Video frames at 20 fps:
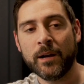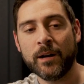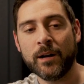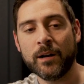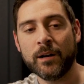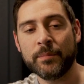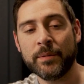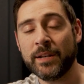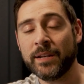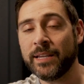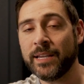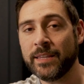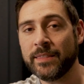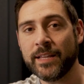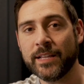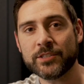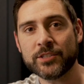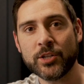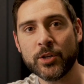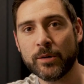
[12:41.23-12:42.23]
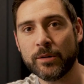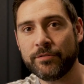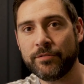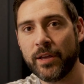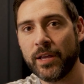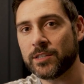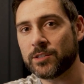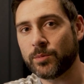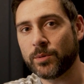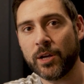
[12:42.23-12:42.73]
and again, that's no
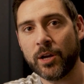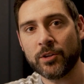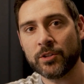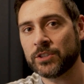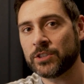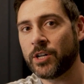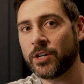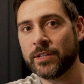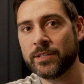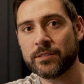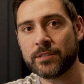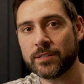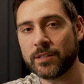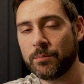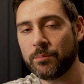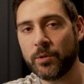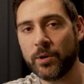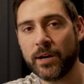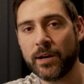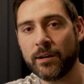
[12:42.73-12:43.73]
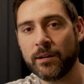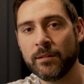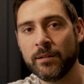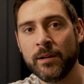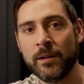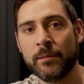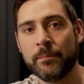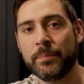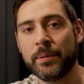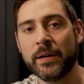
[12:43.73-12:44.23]
offense, we all started somewhere,
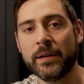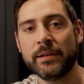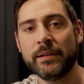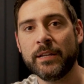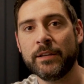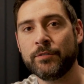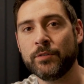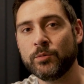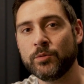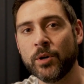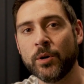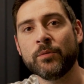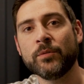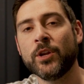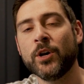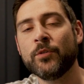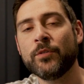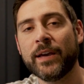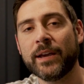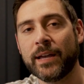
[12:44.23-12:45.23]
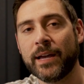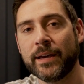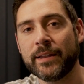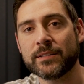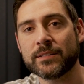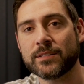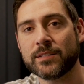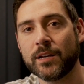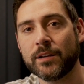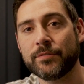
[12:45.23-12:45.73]
but if you don't know that
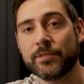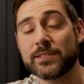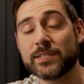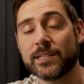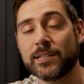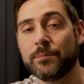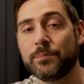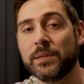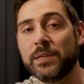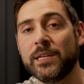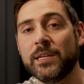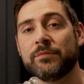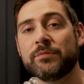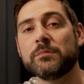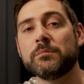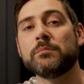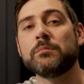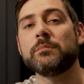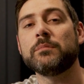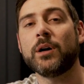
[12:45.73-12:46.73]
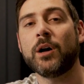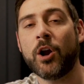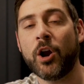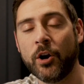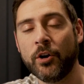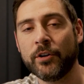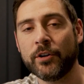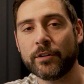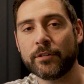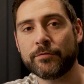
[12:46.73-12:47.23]
kind of stuff, it's going to be even
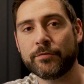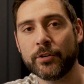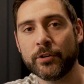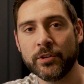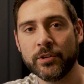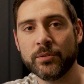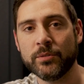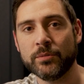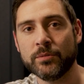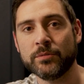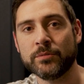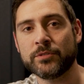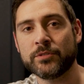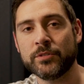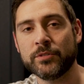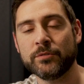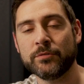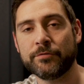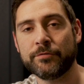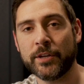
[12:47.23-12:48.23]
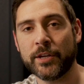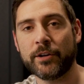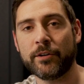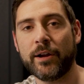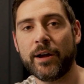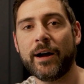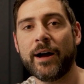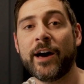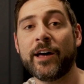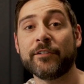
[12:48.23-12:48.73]
harder for you to
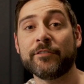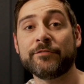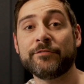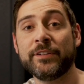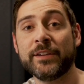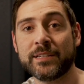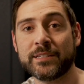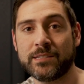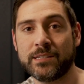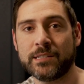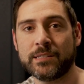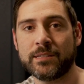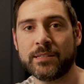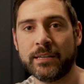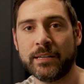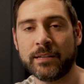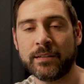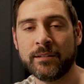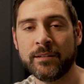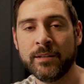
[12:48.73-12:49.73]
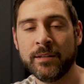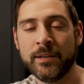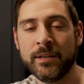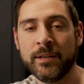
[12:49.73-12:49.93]
figure out how to fix this thing.